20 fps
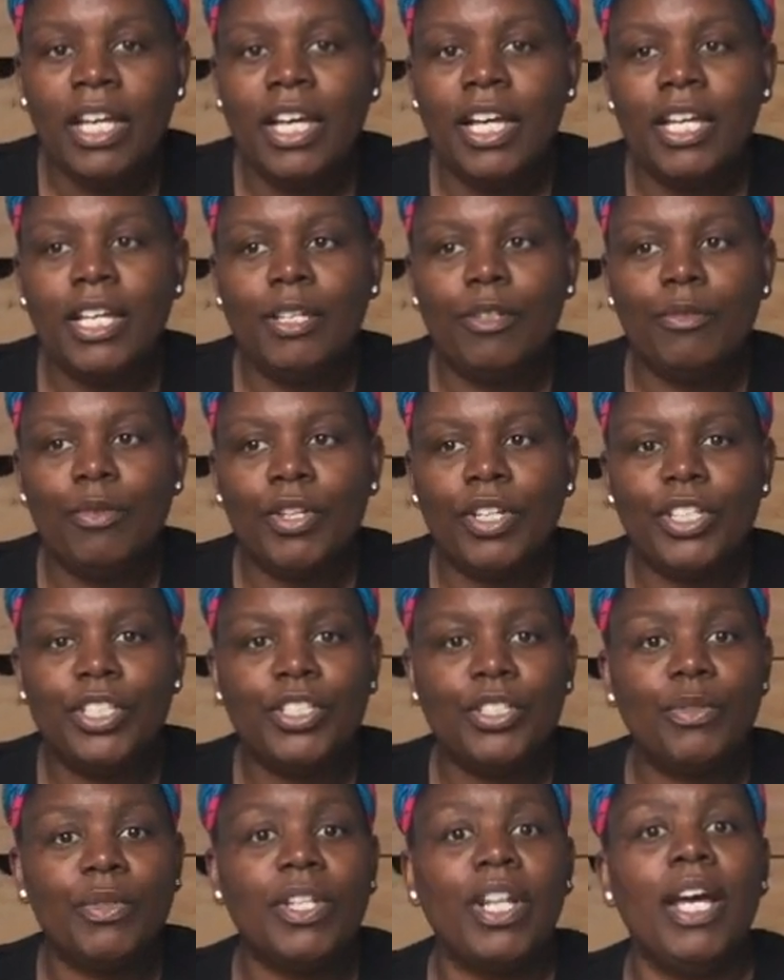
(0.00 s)
We're going to
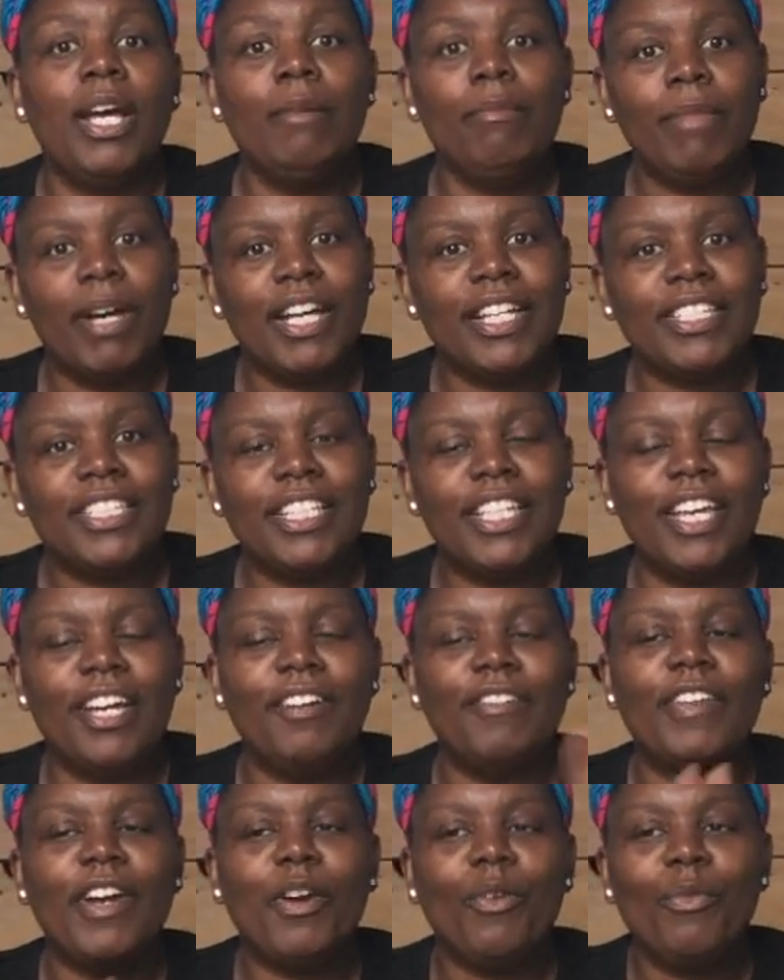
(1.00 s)
do an unboxing
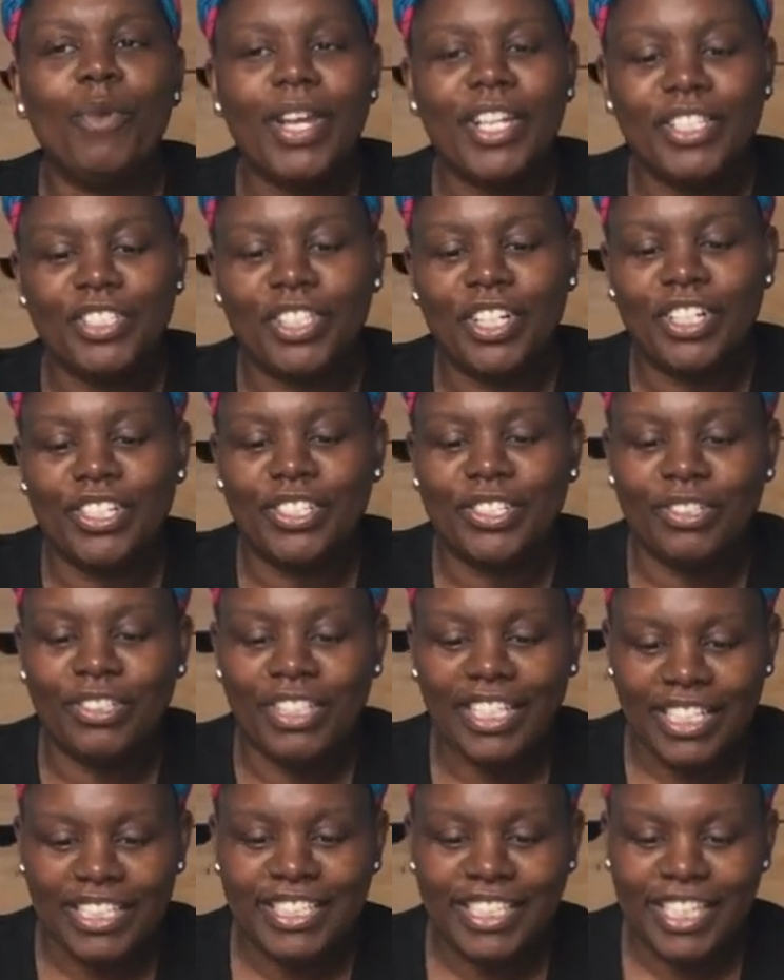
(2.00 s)
of our Weck jars, so
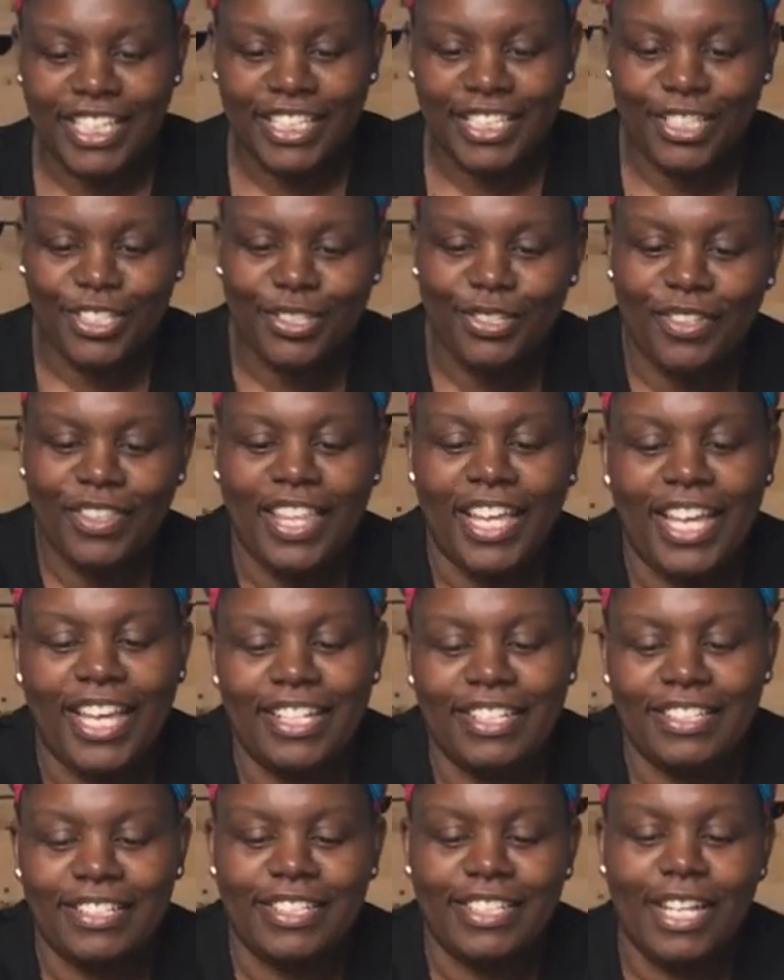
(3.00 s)
let's get to
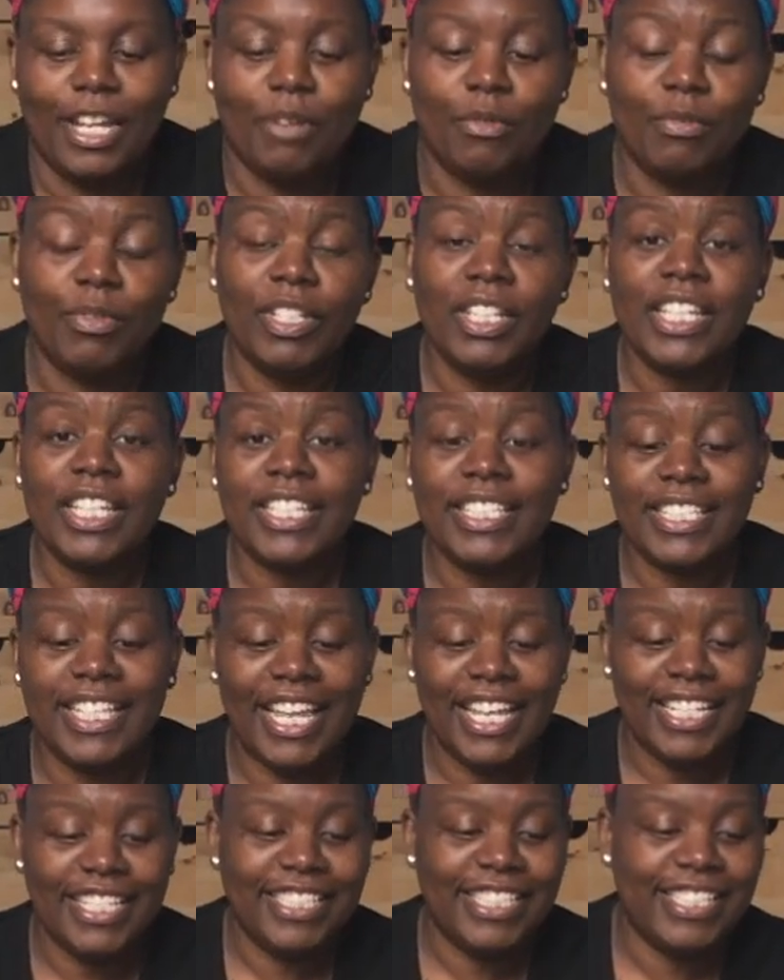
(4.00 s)
that. I'm really
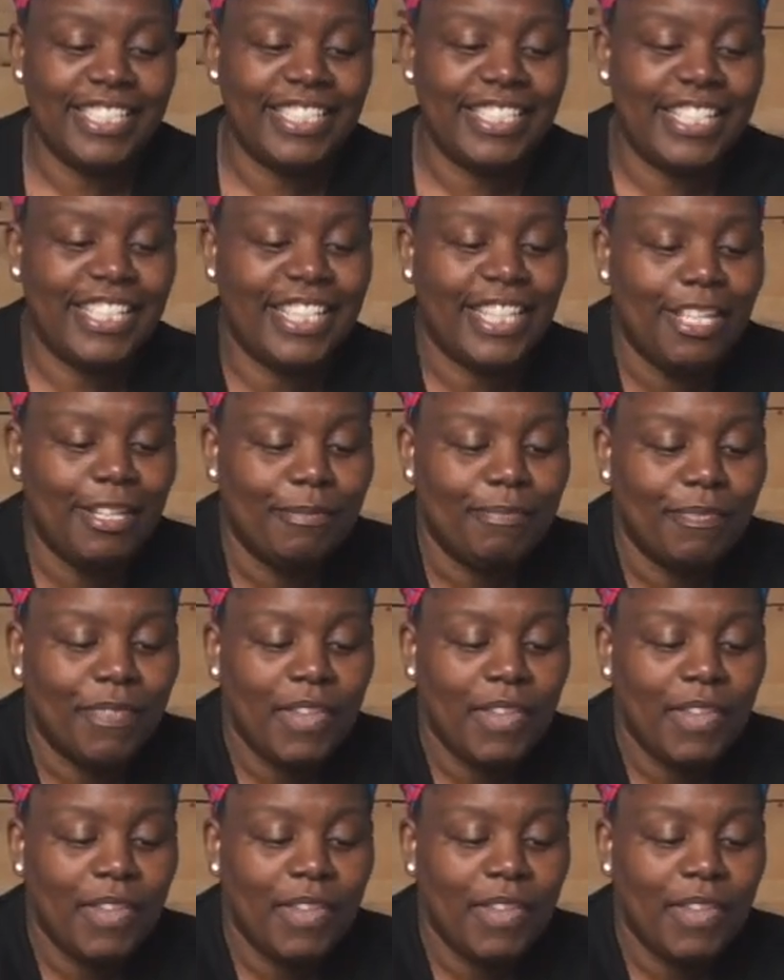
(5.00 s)
excited to see them.